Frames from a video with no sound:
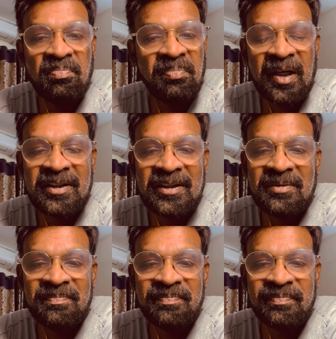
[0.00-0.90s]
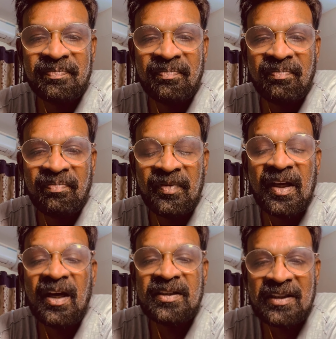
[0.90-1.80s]
but
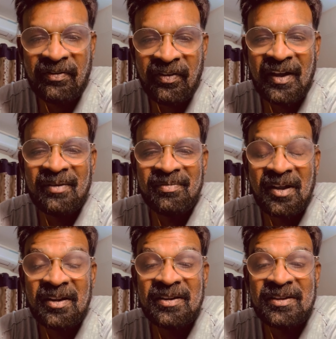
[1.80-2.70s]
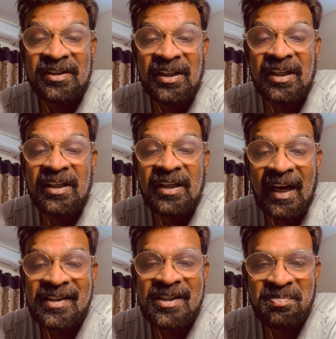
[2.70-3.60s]
they are suffering. There are 3
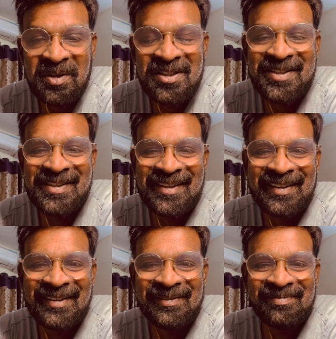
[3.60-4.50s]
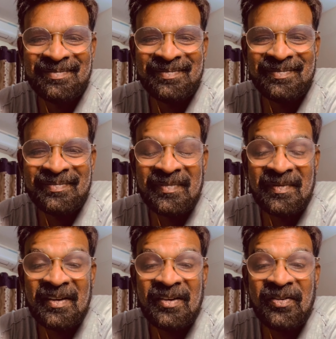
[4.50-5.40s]
cancer patients there,
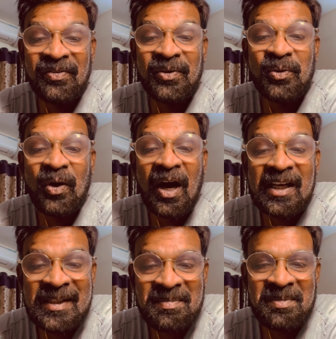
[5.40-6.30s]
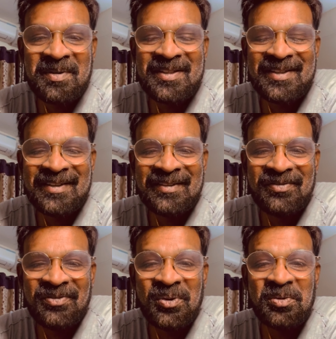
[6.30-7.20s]
few asthma patients,
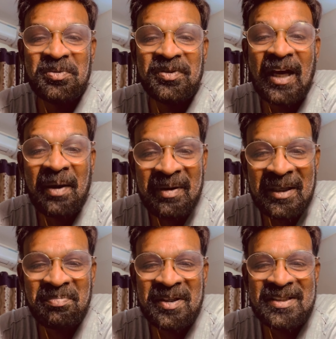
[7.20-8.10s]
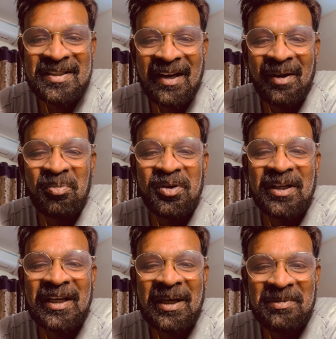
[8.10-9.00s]
few diabetic patients. I'm going
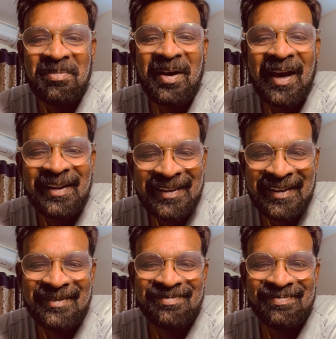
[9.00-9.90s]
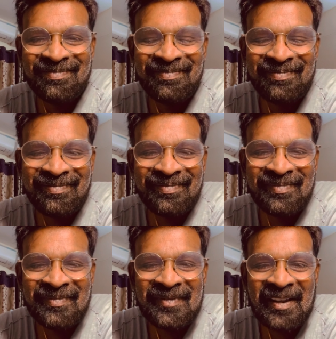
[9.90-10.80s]
to keep them healthy.
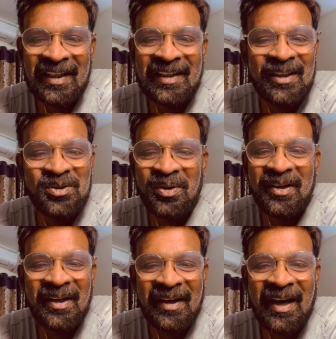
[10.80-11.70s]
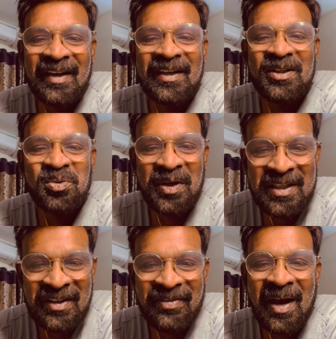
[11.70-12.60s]
And there is only like
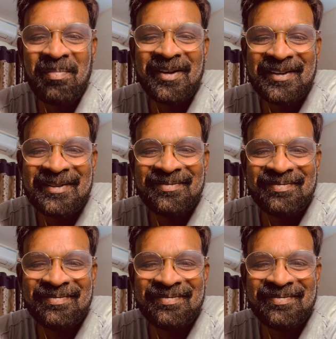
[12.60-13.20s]
120 families.